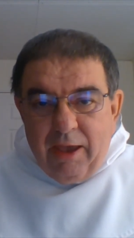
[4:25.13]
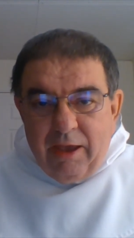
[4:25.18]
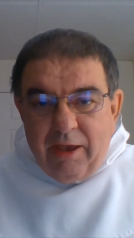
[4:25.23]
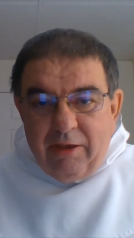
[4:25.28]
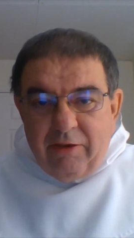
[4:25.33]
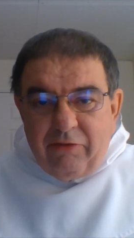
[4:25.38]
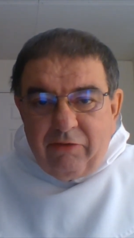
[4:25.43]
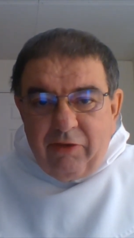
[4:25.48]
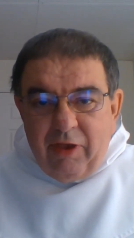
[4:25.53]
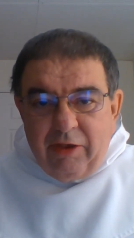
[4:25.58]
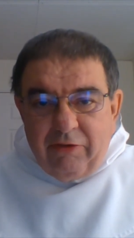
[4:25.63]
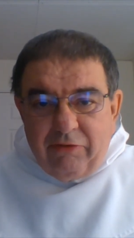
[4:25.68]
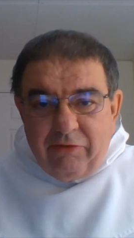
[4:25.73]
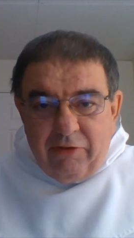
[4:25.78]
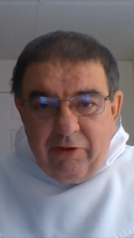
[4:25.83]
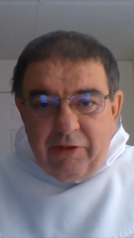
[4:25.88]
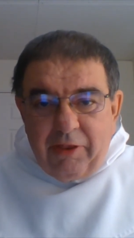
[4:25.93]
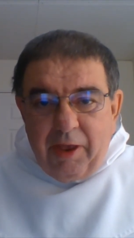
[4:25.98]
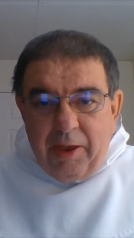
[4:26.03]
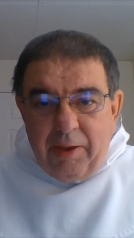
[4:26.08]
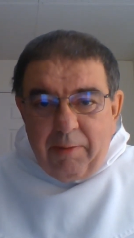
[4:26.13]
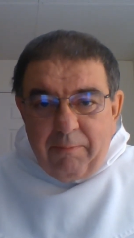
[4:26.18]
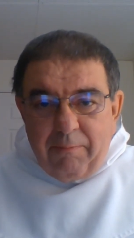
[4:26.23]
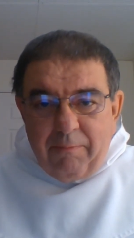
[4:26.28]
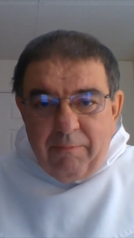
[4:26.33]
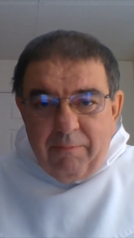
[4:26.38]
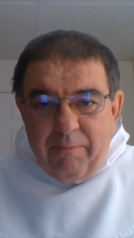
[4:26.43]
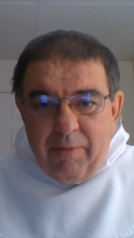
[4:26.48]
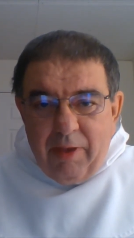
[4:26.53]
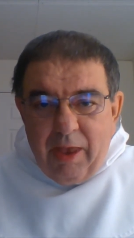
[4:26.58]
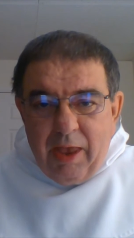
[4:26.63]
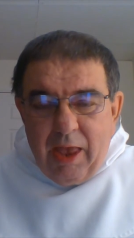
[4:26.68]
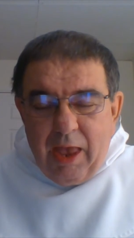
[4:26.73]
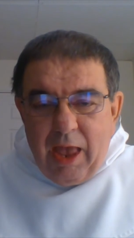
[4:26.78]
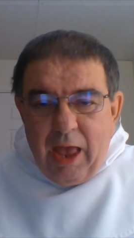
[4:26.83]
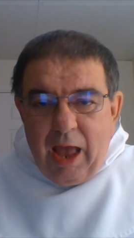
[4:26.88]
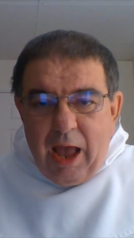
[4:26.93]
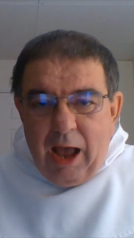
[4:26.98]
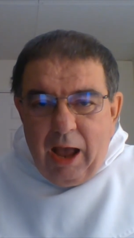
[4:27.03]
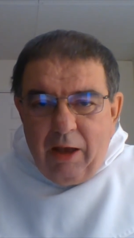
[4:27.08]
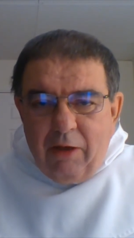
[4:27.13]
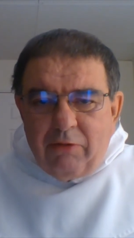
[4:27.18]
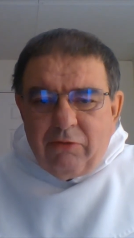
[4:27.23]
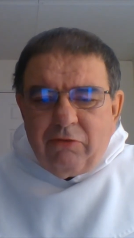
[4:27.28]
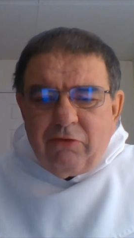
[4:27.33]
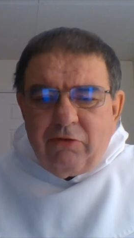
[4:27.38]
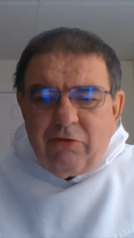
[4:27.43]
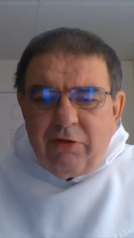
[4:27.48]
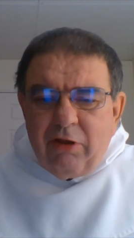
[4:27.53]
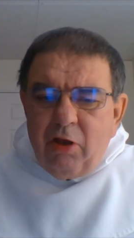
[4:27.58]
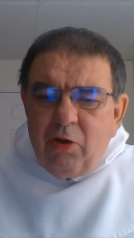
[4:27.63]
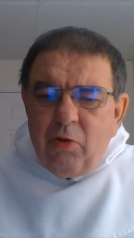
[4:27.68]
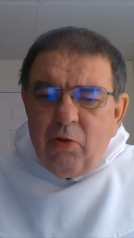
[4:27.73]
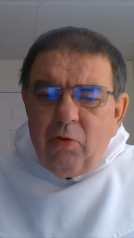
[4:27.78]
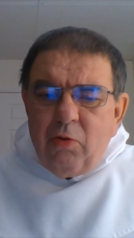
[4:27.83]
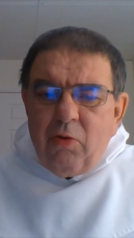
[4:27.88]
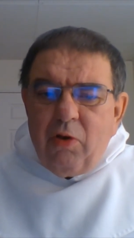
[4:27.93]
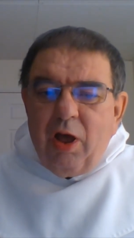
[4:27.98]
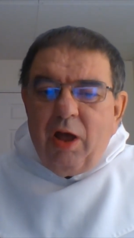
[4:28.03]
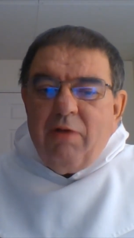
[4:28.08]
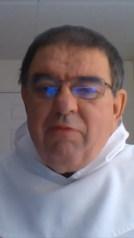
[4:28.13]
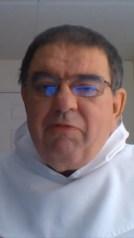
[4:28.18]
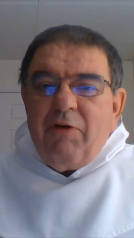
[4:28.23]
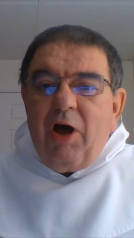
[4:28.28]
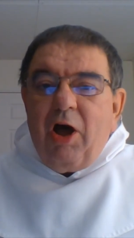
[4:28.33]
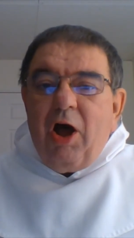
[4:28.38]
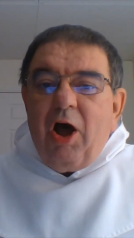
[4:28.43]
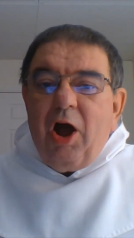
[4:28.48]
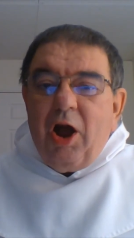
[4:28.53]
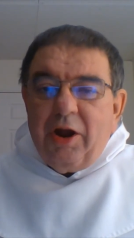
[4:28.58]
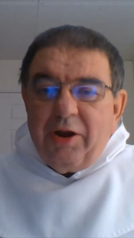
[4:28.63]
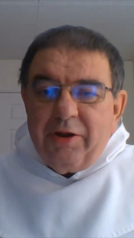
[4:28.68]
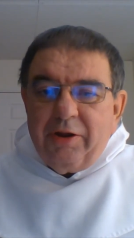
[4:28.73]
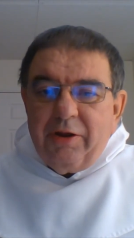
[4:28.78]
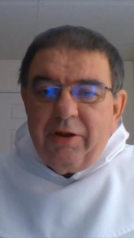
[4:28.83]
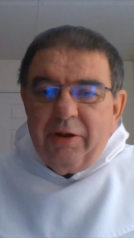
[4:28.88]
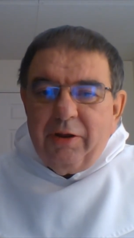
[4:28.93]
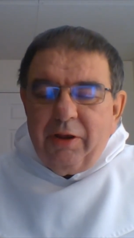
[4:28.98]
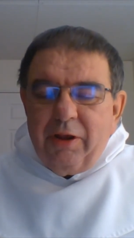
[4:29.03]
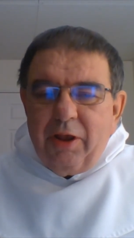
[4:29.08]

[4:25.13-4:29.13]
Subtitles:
He says to them, "How slow of heart